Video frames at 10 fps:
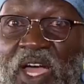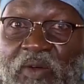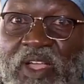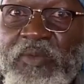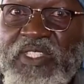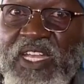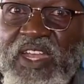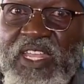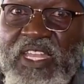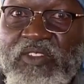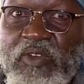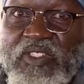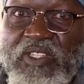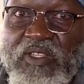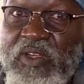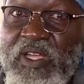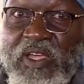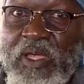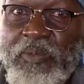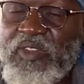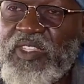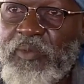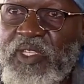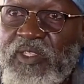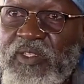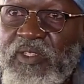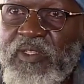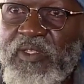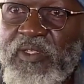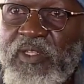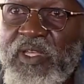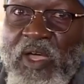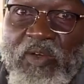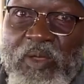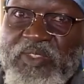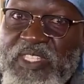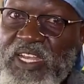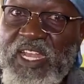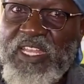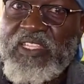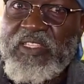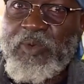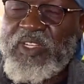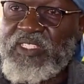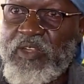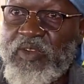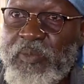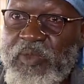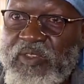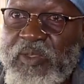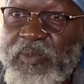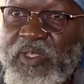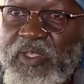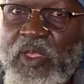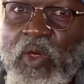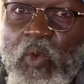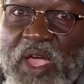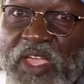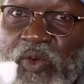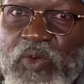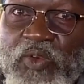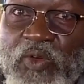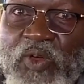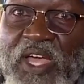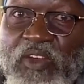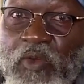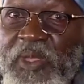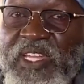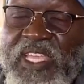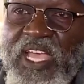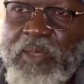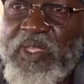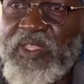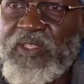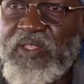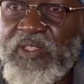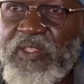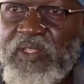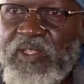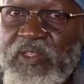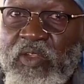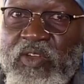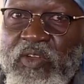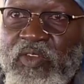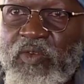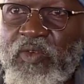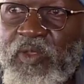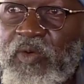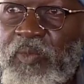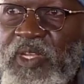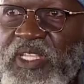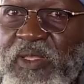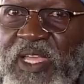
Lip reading: How comes that Raila is not abusing me? How comes that Raila supporters are not abusing me? Why Ruto and Ruben Kigame? Not Ruben